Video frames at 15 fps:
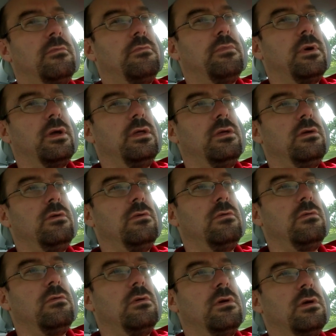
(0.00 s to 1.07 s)
but
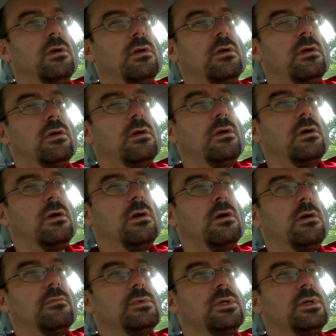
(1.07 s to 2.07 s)
you um,